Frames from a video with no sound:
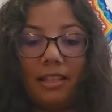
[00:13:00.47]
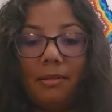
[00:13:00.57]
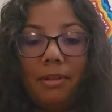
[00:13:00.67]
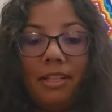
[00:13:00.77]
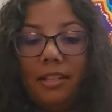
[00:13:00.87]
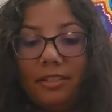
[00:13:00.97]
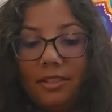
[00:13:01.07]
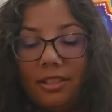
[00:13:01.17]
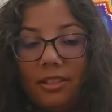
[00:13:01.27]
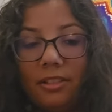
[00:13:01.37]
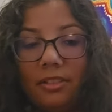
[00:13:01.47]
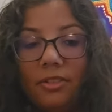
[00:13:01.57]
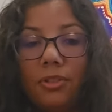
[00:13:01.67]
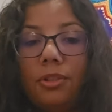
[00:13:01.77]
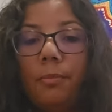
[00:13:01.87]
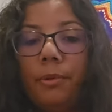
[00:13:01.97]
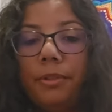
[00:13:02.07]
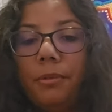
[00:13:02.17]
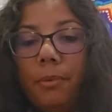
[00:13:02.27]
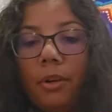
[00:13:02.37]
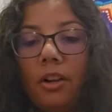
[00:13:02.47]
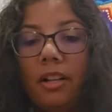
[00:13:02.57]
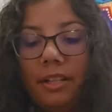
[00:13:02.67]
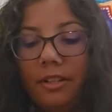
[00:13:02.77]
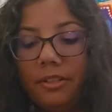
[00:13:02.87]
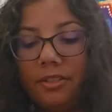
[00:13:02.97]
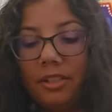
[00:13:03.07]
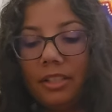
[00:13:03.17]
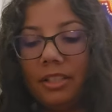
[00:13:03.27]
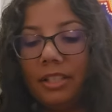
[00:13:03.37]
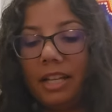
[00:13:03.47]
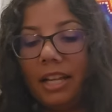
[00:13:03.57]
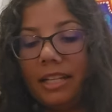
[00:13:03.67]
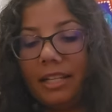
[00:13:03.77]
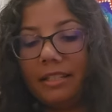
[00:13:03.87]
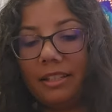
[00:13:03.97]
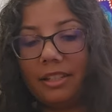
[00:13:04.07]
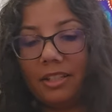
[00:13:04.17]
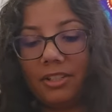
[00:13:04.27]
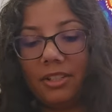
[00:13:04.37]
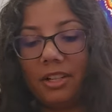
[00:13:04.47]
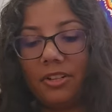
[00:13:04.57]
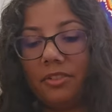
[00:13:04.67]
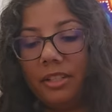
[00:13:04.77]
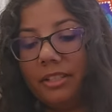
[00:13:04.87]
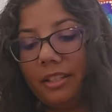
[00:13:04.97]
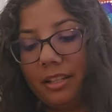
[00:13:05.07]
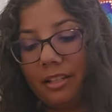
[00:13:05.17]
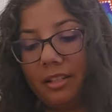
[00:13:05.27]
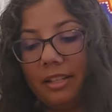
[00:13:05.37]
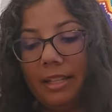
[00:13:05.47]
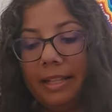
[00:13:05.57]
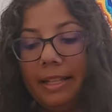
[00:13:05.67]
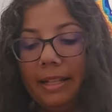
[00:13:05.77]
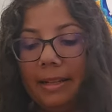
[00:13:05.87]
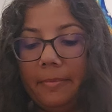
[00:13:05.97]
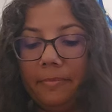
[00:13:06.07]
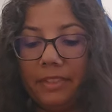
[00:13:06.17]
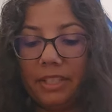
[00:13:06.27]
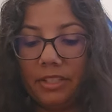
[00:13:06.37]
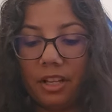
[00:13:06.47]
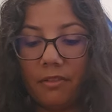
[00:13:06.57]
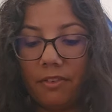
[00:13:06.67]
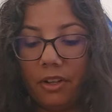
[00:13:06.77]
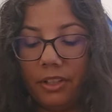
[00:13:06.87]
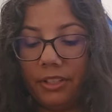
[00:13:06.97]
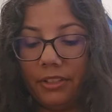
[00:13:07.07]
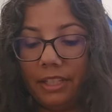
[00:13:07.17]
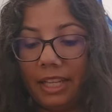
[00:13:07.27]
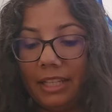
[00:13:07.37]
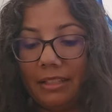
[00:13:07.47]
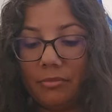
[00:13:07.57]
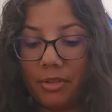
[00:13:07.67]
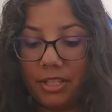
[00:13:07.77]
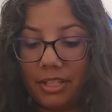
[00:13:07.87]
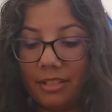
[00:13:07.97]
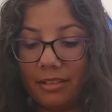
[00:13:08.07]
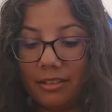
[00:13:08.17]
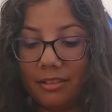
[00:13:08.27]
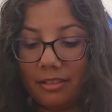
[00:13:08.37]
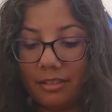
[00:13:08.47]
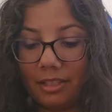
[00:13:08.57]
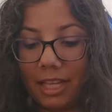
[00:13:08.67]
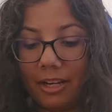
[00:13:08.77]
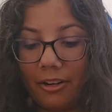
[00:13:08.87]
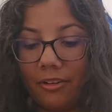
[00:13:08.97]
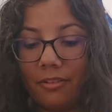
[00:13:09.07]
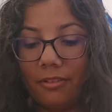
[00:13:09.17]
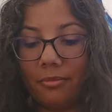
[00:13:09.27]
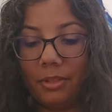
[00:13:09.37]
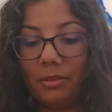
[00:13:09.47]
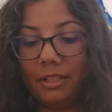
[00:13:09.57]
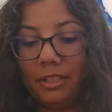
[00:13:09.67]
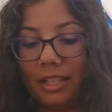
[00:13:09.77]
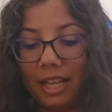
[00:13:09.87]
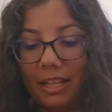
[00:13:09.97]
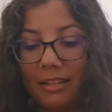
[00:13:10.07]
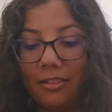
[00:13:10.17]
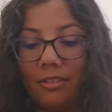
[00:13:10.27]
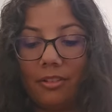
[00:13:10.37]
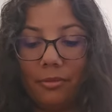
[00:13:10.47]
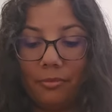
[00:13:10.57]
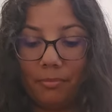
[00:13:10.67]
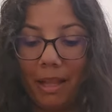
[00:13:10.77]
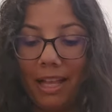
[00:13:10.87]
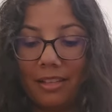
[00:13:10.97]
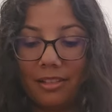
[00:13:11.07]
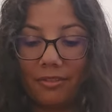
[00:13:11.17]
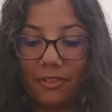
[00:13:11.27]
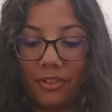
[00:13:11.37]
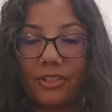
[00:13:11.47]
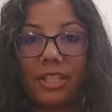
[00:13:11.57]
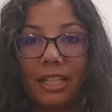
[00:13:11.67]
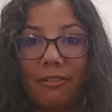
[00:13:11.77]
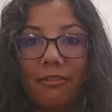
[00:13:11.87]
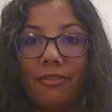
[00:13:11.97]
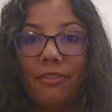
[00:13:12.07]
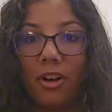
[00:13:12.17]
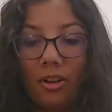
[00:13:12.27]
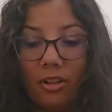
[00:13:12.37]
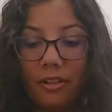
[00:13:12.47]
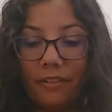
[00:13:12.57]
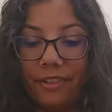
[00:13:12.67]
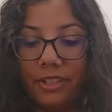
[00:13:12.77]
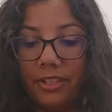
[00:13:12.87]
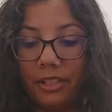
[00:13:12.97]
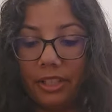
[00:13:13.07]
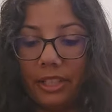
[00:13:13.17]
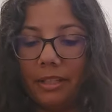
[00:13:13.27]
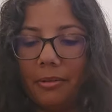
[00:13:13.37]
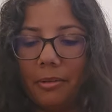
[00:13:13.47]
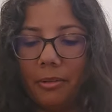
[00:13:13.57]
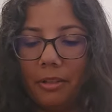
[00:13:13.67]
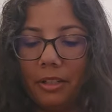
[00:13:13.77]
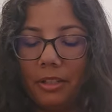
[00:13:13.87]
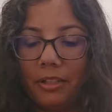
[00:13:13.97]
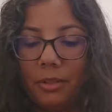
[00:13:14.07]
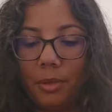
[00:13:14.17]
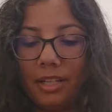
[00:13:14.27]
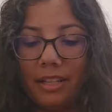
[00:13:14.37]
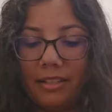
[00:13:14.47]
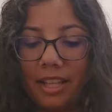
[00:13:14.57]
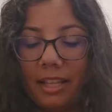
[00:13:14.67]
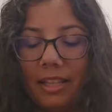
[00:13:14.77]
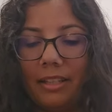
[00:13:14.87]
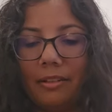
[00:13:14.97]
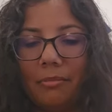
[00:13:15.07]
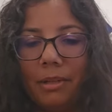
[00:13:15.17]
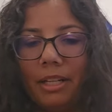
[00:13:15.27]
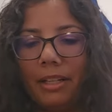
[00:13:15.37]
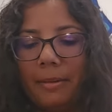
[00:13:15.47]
I mean, it's still super hot here. It's still in the 90s and touching hundreds, and it's not fall here yet. We did get the past the first day of fall officially on the 22nd, but